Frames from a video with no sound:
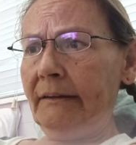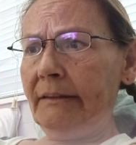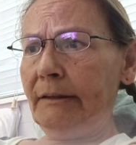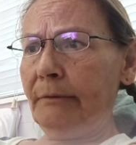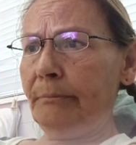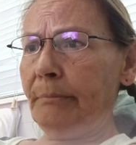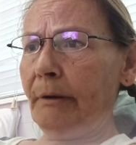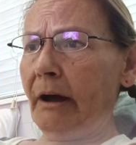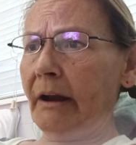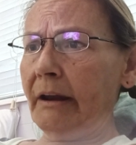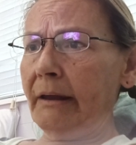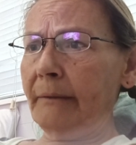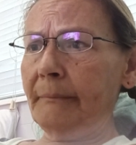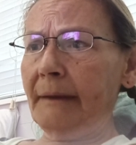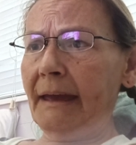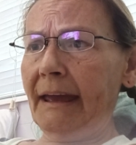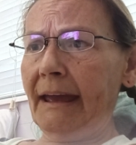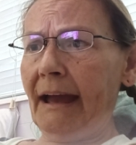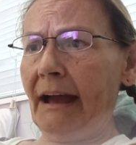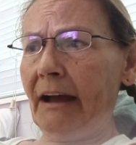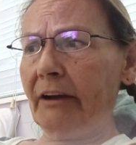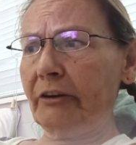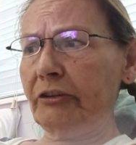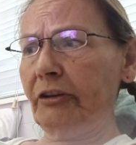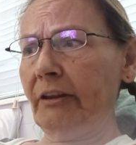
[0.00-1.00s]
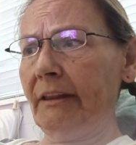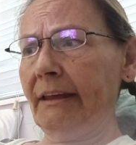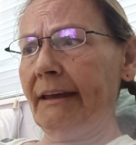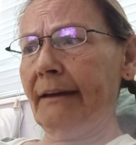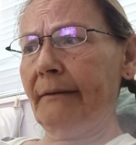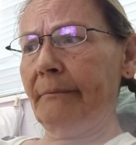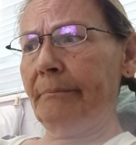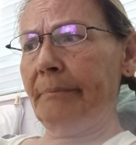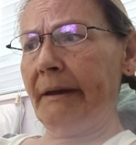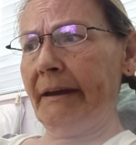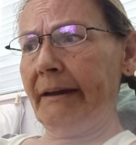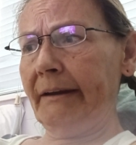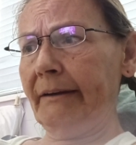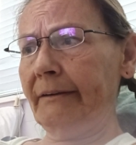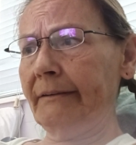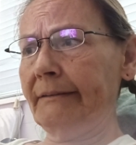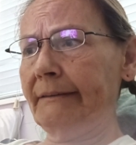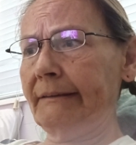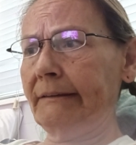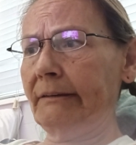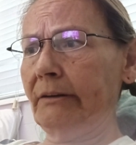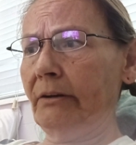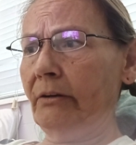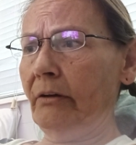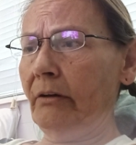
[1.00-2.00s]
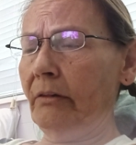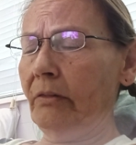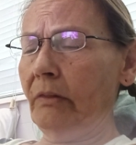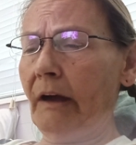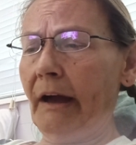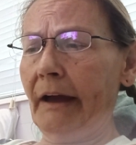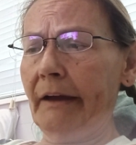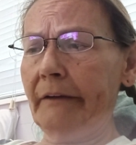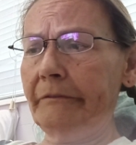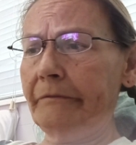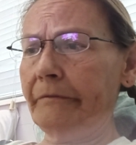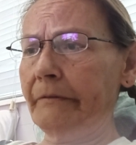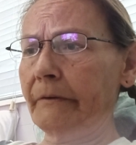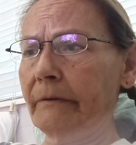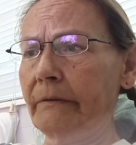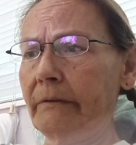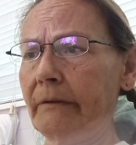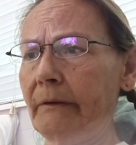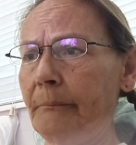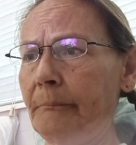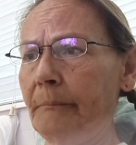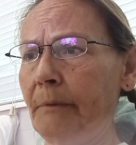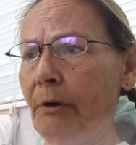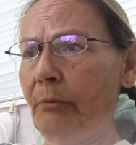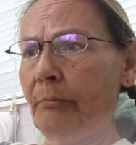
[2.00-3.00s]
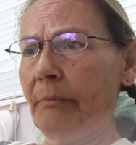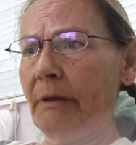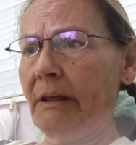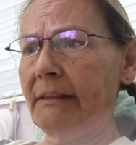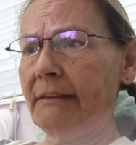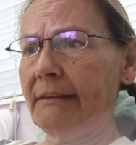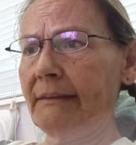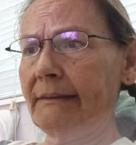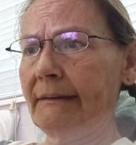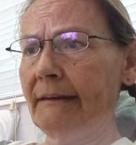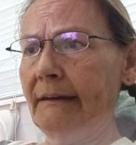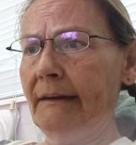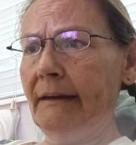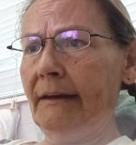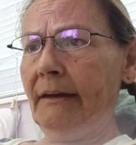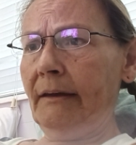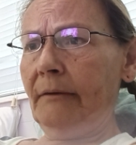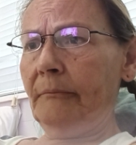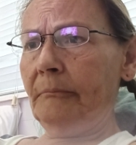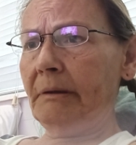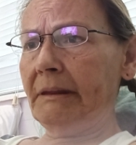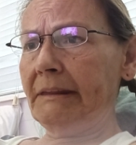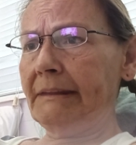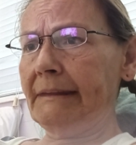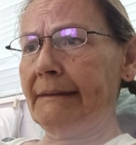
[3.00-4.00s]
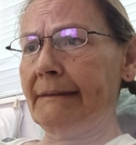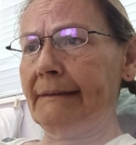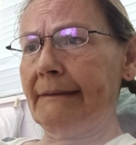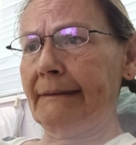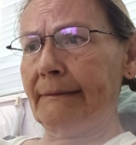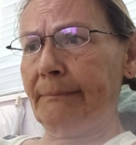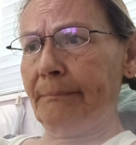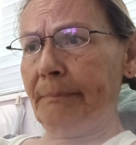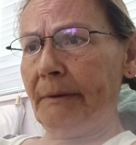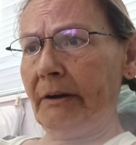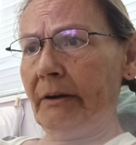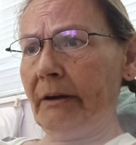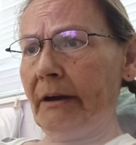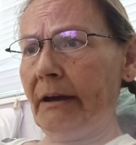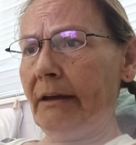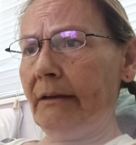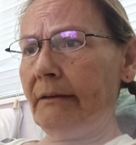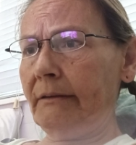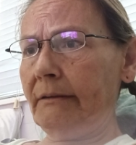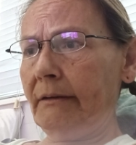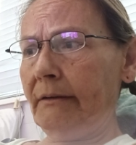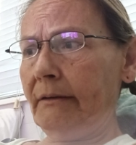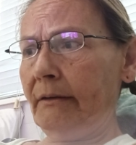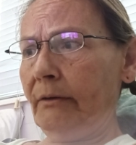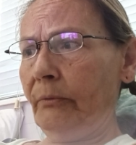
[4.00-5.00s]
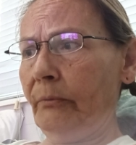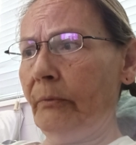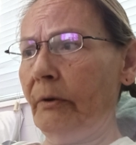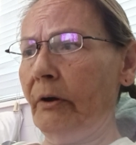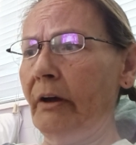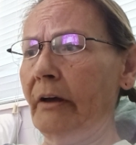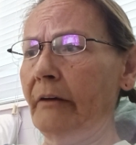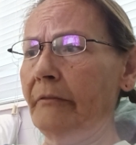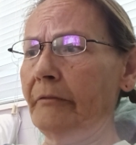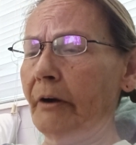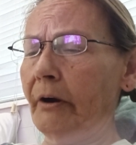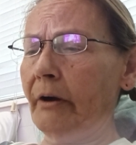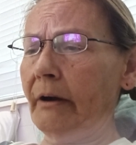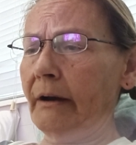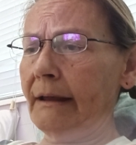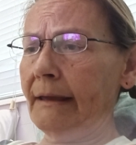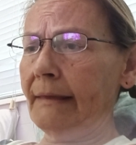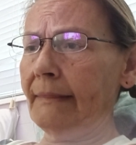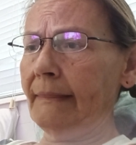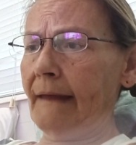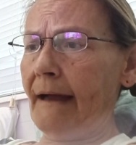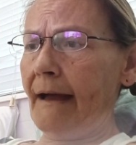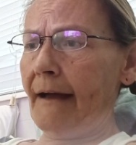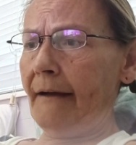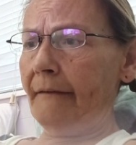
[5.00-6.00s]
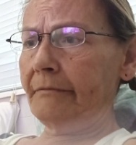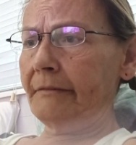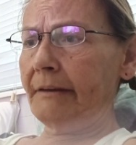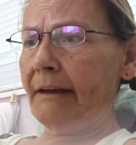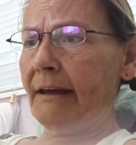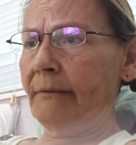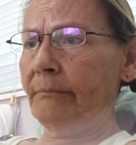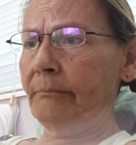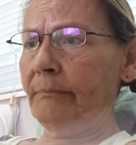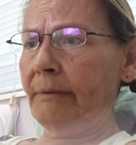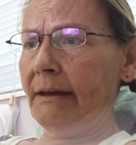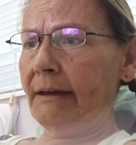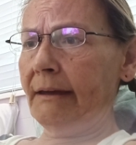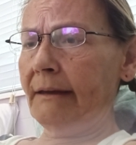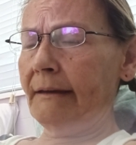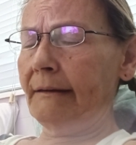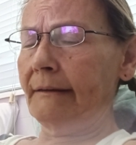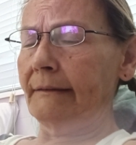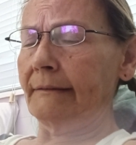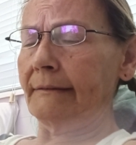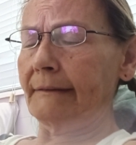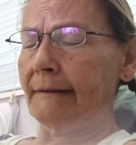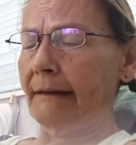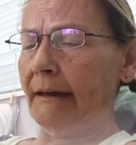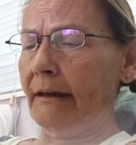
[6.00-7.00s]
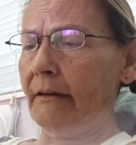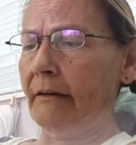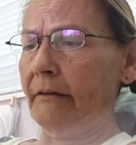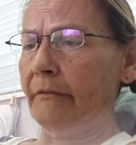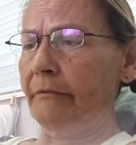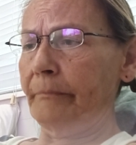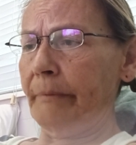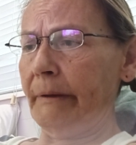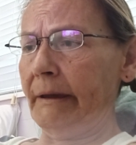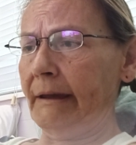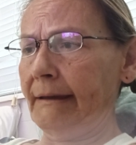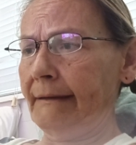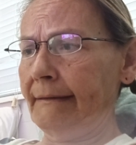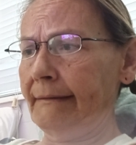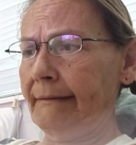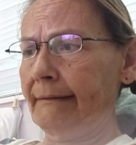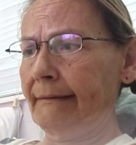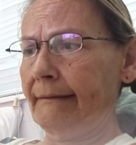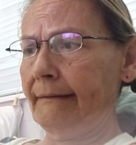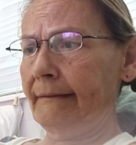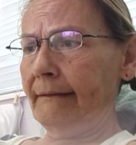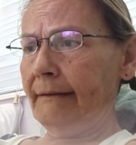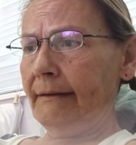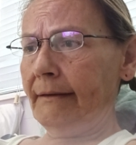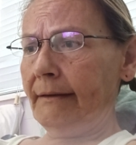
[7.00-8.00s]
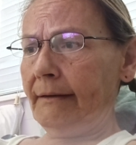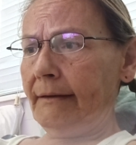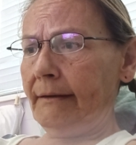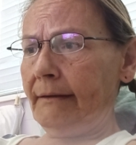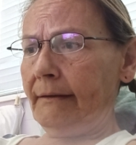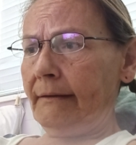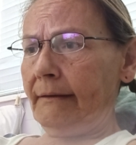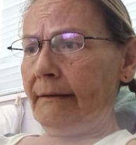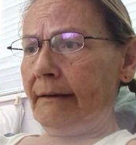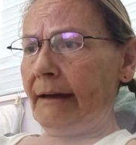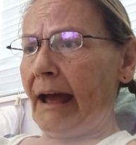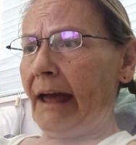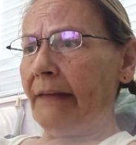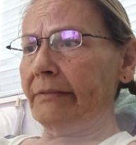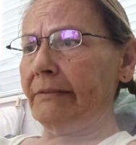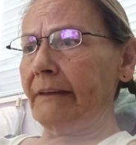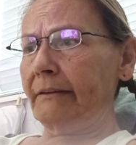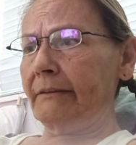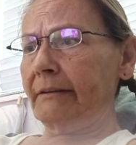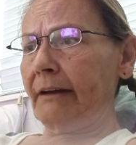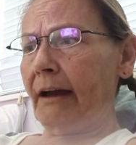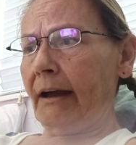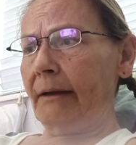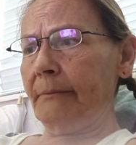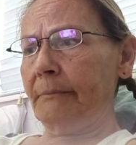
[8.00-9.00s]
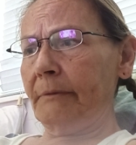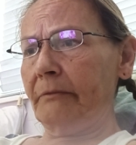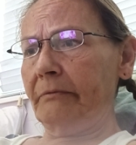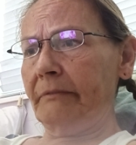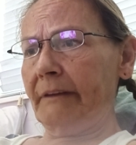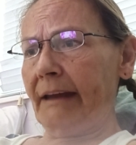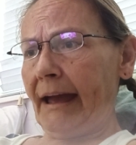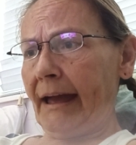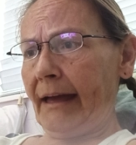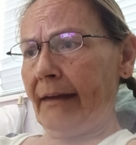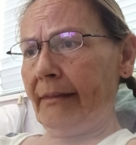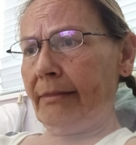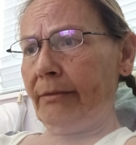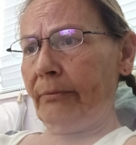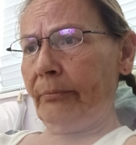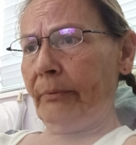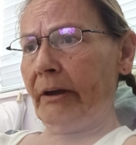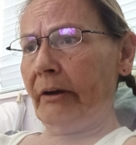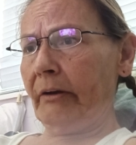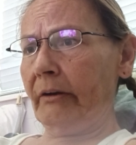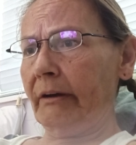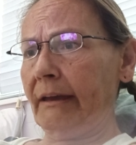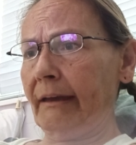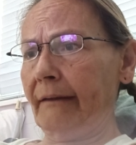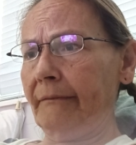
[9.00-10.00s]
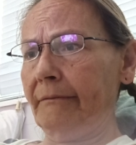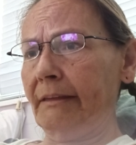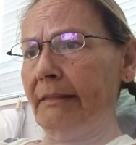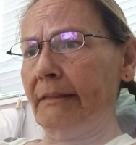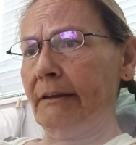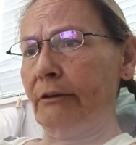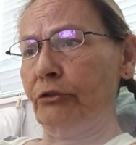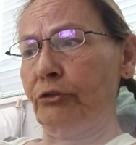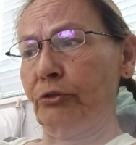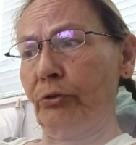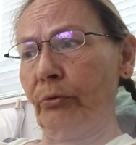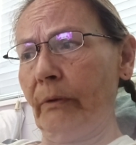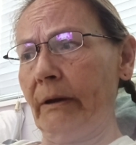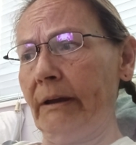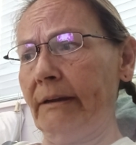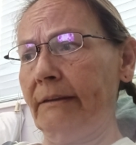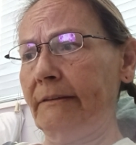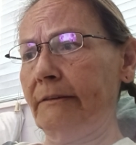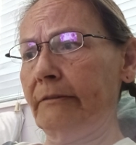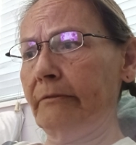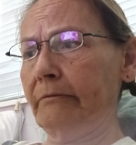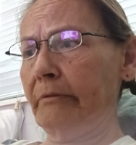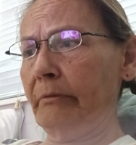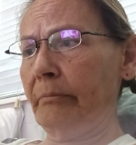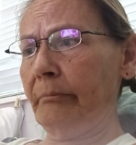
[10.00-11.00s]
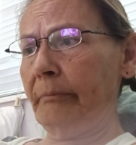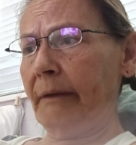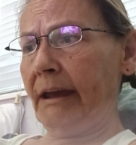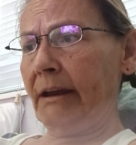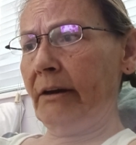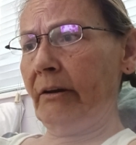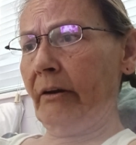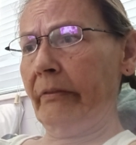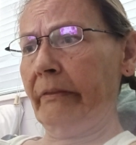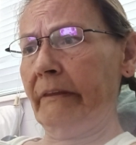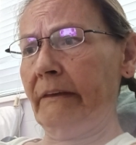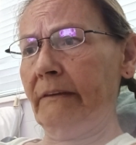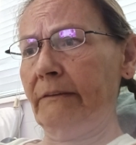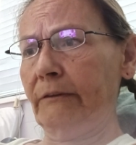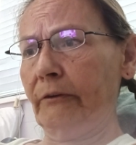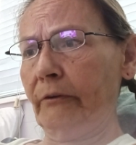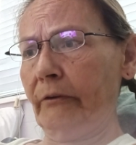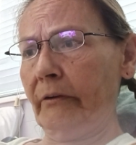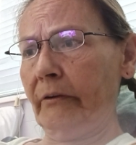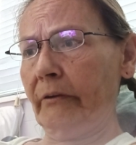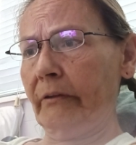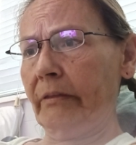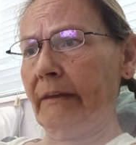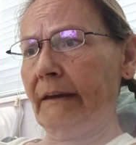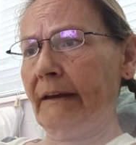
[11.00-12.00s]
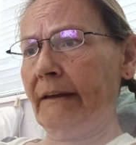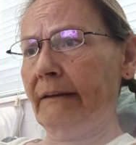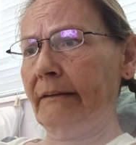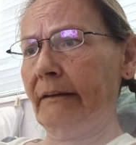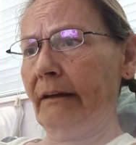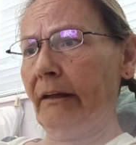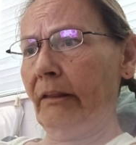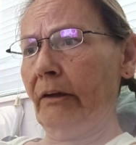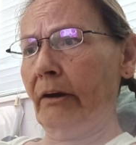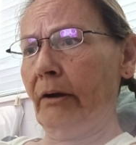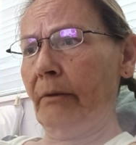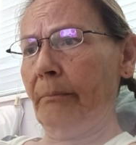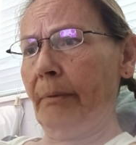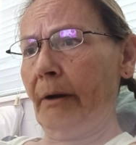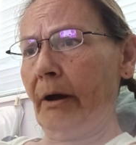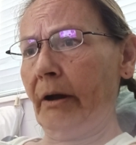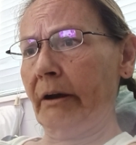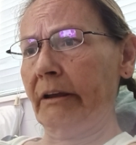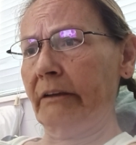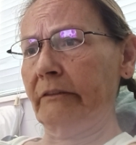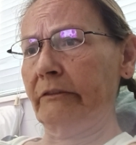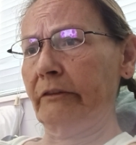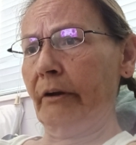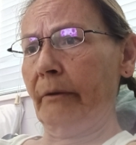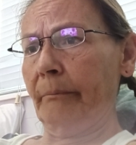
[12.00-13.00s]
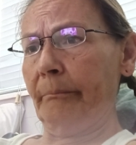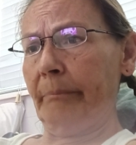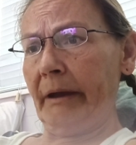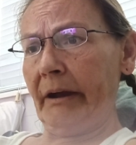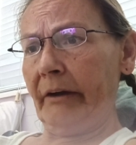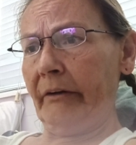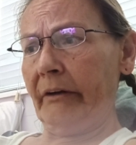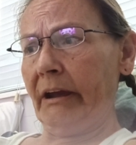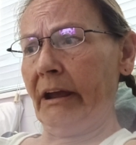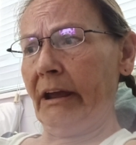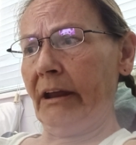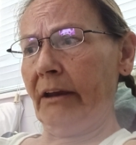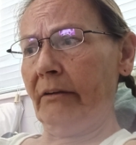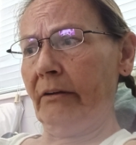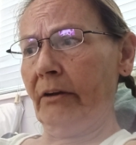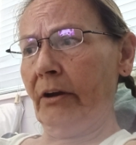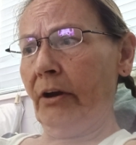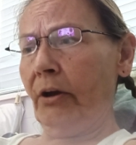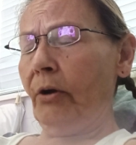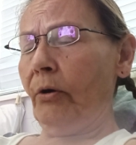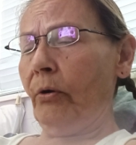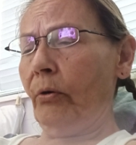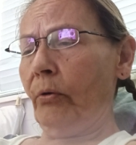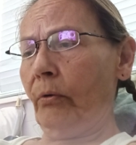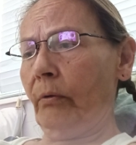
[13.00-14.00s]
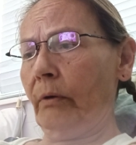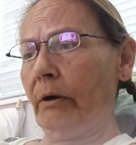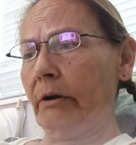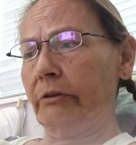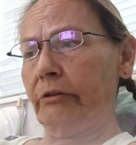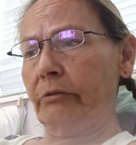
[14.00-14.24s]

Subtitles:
The body may actually appear still alive for some moments, but the spirit will have already left and be in a state of peace. At the time of death, we are given the choice to remain on this earth until our bodies are buried, or